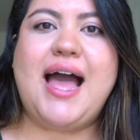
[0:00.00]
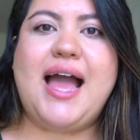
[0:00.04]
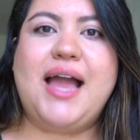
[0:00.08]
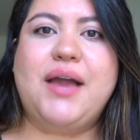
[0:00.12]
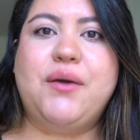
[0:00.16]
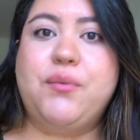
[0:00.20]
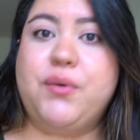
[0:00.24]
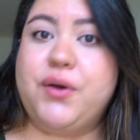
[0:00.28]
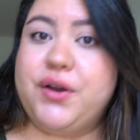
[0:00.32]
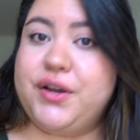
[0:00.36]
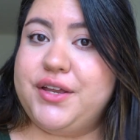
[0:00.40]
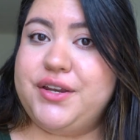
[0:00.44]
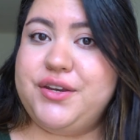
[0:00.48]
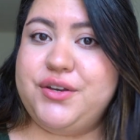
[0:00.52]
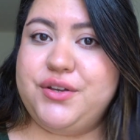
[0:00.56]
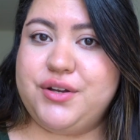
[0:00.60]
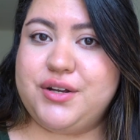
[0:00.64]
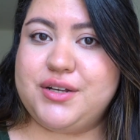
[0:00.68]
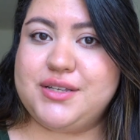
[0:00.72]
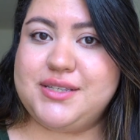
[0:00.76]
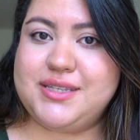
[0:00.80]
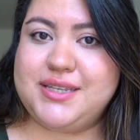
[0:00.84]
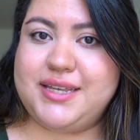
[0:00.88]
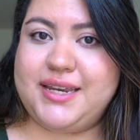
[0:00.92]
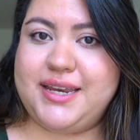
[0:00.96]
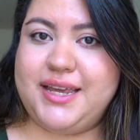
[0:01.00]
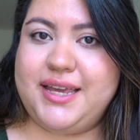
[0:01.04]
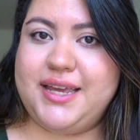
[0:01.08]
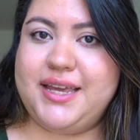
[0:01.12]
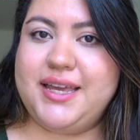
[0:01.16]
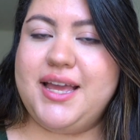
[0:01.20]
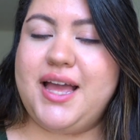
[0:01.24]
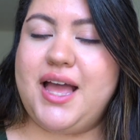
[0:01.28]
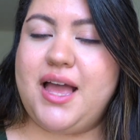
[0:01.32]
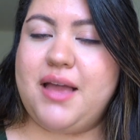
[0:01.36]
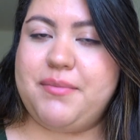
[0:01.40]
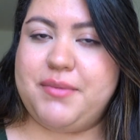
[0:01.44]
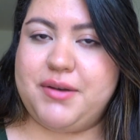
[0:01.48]
I work in New York City.
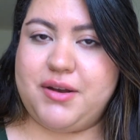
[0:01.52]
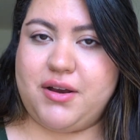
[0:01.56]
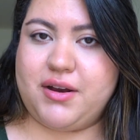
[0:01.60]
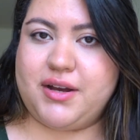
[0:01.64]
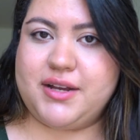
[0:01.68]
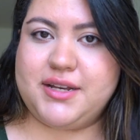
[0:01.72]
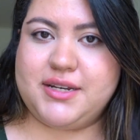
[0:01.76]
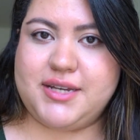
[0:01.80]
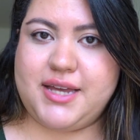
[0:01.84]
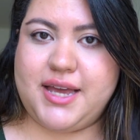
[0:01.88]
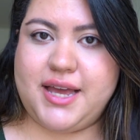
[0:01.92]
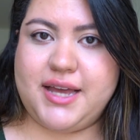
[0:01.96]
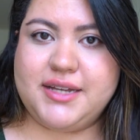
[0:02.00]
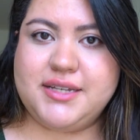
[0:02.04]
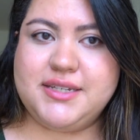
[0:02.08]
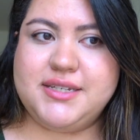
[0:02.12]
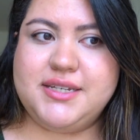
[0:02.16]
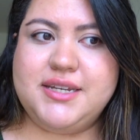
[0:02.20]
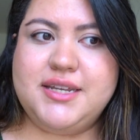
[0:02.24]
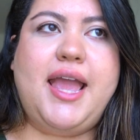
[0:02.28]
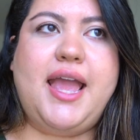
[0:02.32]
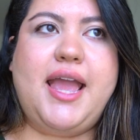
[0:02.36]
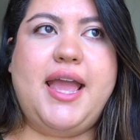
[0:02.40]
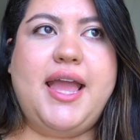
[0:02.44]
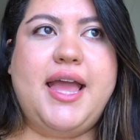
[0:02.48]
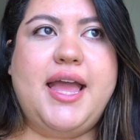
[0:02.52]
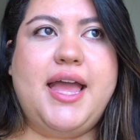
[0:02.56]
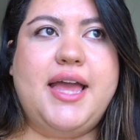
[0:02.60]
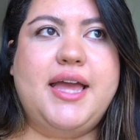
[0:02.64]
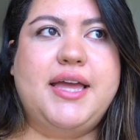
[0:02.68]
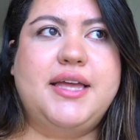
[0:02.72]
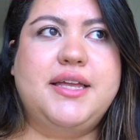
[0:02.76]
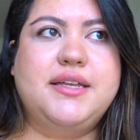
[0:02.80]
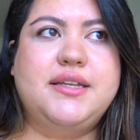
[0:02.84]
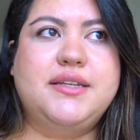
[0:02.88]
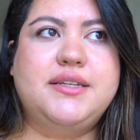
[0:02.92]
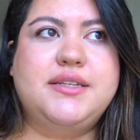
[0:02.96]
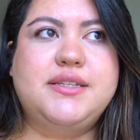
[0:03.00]
I'm an architect,
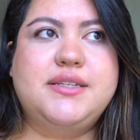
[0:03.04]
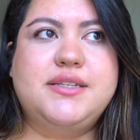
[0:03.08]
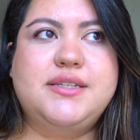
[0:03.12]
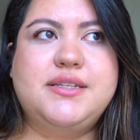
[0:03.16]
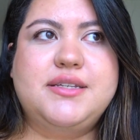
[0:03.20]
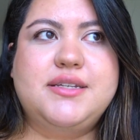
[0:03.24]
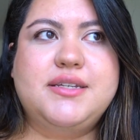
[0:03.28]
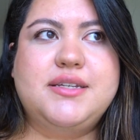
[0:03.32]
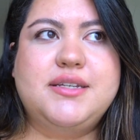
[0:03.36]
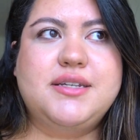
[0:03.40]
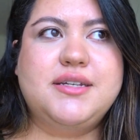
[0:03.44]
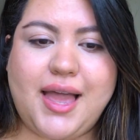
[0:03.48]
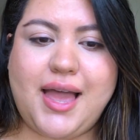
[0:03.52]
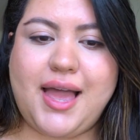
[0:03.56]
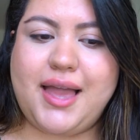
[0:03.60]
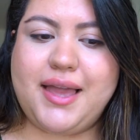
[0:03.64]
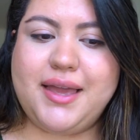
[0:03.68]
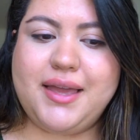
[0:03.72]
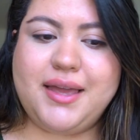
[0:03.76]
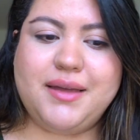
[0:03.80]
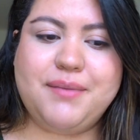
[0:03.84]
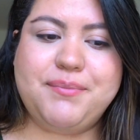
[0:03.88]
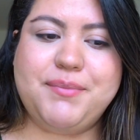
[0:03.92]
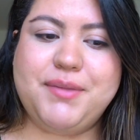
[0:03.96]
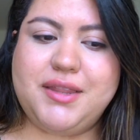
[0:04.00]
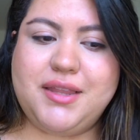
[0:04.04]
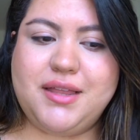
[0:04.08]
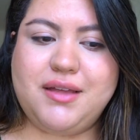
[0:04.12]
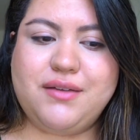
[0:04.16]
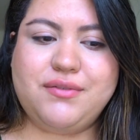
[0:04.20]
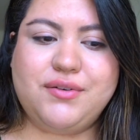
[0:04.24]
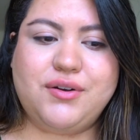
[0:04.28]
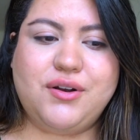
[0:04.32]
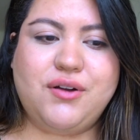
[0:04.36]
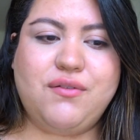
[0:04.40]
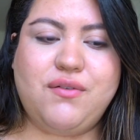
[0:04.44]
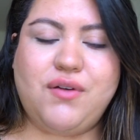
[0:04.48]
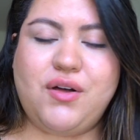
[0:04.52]
and I am a
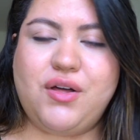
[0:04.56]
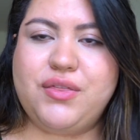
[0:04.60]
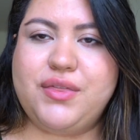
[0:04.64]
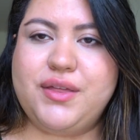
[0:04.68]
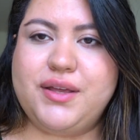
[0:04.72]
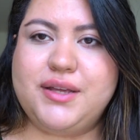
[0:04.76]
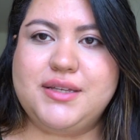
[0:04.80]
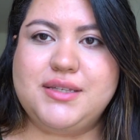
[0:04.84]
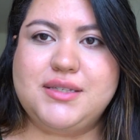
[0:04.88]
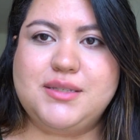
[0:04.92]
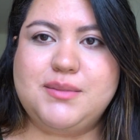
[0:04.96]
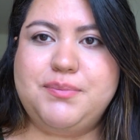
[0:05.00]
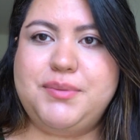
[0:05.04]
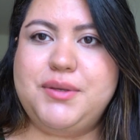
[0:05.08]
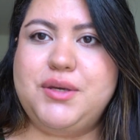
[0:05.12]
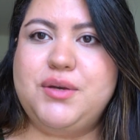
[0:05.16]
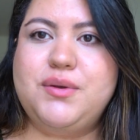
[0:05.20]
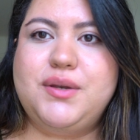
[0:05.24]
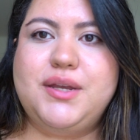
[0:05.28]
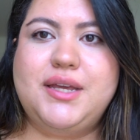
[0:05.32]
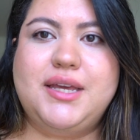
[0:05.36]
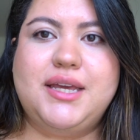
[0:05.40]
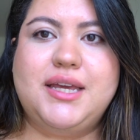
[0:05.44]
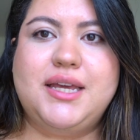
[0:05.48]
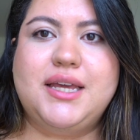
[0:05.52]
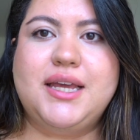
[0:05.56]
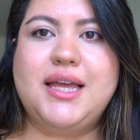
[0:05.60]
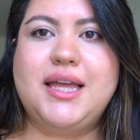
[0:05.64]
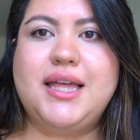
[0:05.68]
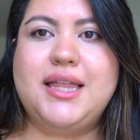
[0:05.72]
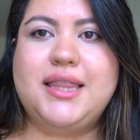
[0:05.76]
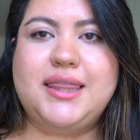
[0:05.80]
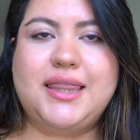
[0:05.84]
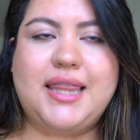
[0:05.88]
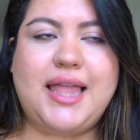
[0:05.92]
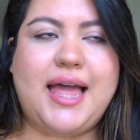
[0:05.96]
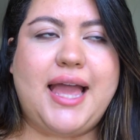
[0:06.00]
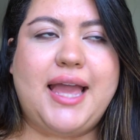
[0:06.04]
lover of all things beauty,
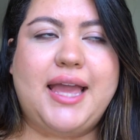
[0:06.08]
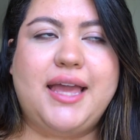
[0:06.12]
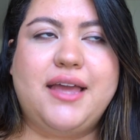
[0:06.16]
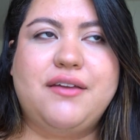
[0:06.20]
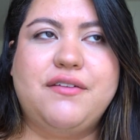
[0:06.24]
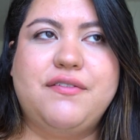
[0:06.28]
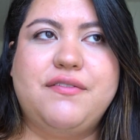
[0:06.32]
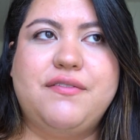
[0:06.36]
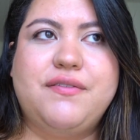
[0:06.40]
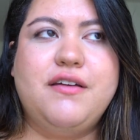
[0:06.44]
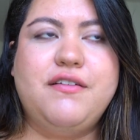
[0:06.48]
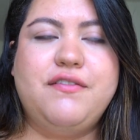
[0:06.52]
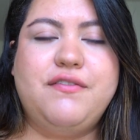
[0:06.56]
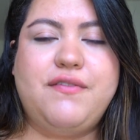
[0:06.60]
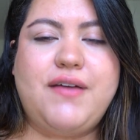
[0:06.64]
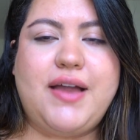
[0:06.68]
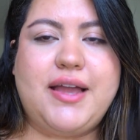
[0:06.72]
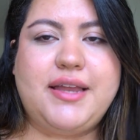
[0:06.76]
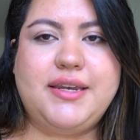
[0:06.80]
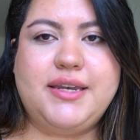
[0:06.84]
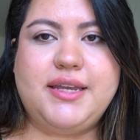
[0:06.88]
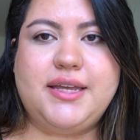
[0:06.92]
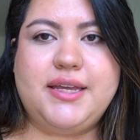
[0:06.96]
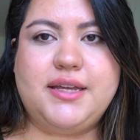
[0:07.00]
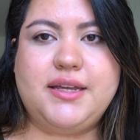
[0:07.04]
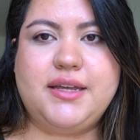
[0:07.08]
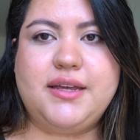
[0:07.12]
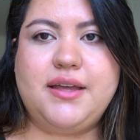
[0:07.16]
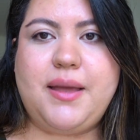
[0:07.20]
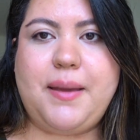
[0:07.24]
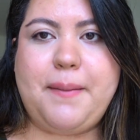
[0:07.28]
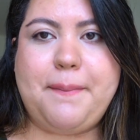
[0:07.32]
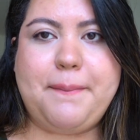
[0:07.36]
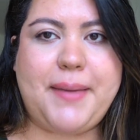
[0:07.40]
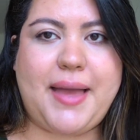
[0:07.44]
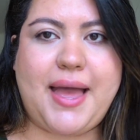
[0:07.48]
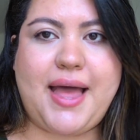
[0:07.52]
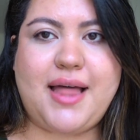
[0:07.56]
life, finding
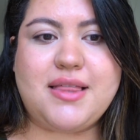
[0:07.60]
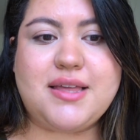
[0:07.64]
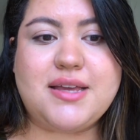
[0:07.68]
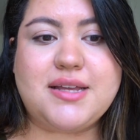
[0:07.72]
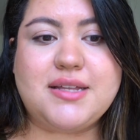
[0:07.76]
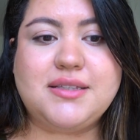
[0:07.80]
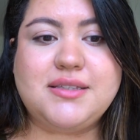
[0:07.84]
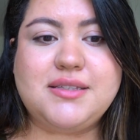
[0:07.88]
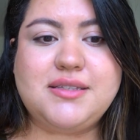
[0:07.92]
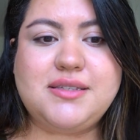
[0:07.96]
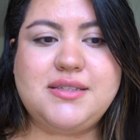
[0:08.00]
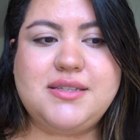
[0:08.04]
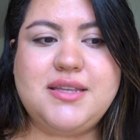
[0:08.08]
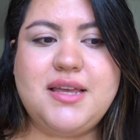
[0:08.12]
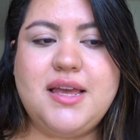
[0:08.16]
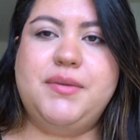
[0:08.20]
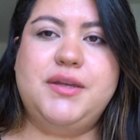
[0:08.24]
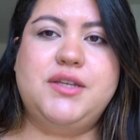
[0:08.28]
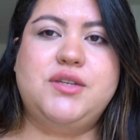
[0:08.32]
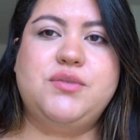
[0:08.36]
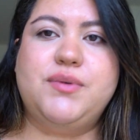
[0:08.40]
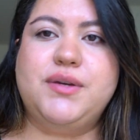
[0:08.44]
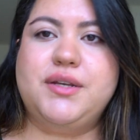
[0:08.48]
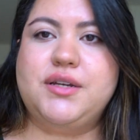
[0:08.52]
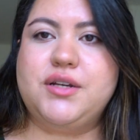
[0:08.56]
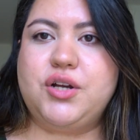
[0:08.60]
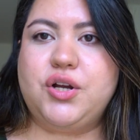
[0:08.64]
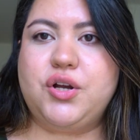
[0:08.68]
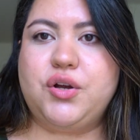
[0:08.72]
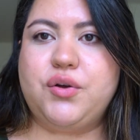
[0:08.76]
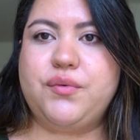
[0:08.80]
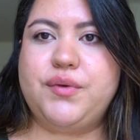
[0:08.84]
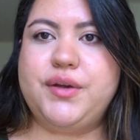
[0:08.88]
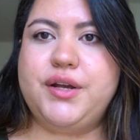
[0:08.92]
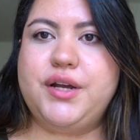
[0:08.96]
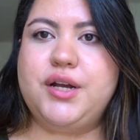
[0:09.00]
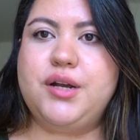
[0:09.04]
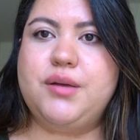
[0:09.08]
balance between
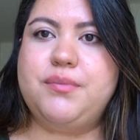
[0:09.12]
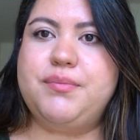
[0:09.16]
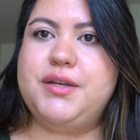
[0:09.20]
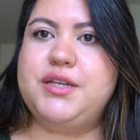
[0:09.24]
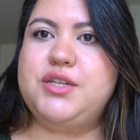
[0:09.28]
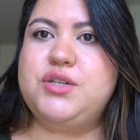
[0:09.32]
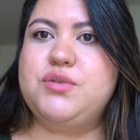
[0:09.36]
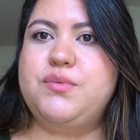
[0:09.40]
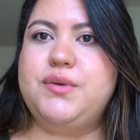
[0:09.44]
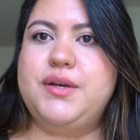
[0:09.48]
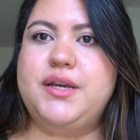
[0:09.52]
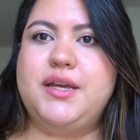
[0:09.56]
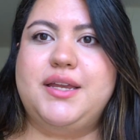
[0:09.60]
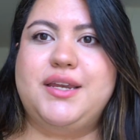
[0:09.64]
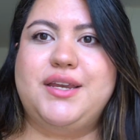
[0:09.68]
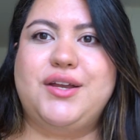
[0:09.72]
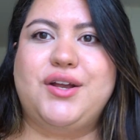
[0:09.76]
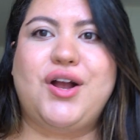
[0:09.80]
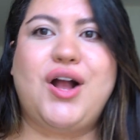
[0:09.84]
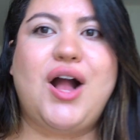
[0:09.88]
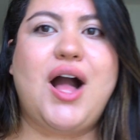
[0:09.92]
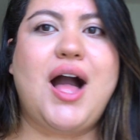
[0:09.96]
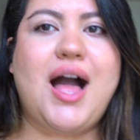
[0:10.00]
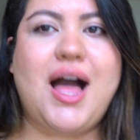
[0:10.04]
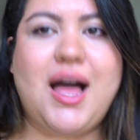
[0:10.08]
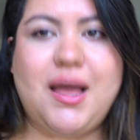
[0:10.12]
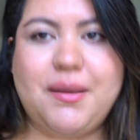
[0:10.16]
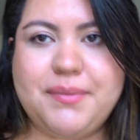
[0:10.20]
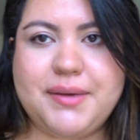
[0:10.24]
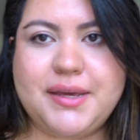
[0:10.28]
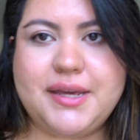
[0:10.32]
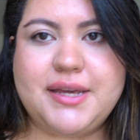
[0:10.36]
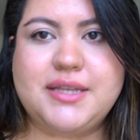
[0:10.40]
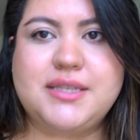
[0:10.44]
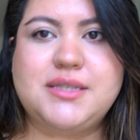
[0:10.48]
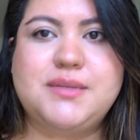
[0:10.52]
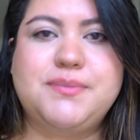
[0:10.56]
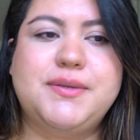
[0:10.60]
career, between your
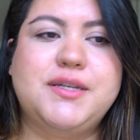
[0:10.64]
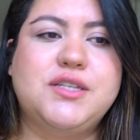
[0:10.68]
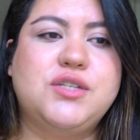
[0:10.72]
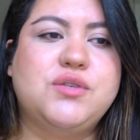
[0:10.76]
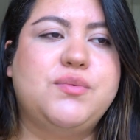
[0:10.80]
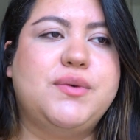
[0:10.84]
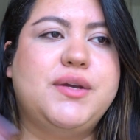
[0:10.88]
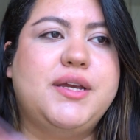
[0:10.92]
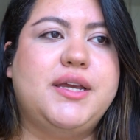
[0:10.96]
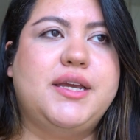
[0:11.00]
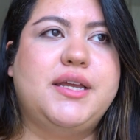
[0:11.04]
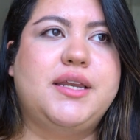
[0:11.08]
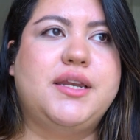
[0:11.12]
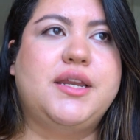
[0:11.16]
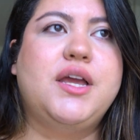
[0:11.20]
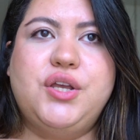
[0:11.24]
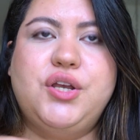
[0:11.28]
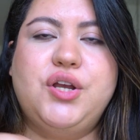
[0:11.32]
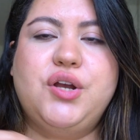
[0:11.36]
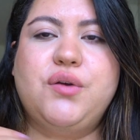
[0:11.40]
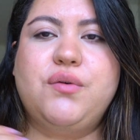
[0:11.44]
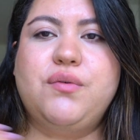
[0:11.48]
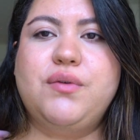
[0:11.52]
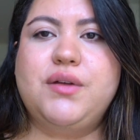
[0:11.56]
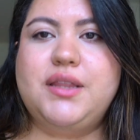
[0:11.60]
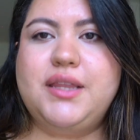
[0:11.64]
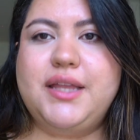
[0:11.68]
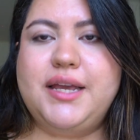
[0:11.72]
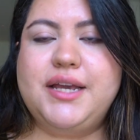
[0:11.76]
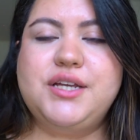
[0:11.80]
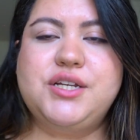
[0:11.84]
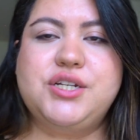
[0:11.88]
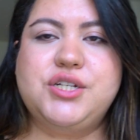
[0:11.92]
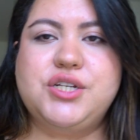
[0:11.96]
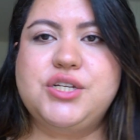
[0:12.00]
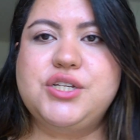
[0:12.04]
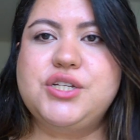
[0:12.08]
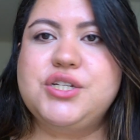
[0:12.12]
hobbies, between your
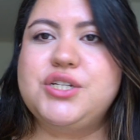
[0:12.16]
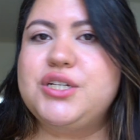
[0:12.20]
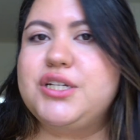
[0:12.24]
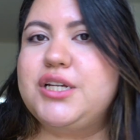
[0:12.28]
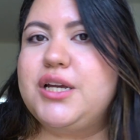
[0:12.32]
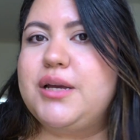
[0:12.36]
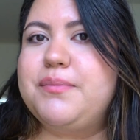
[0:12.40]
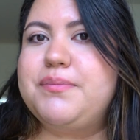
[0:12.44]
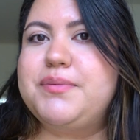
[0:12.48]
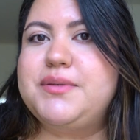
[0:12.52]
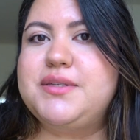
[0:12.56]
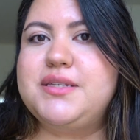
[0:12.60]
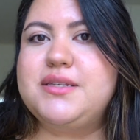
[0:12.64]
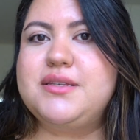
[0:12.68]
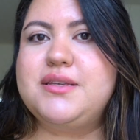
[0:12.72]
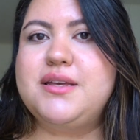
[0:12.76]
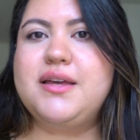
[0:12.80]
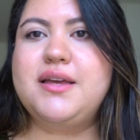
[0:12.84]
relationships.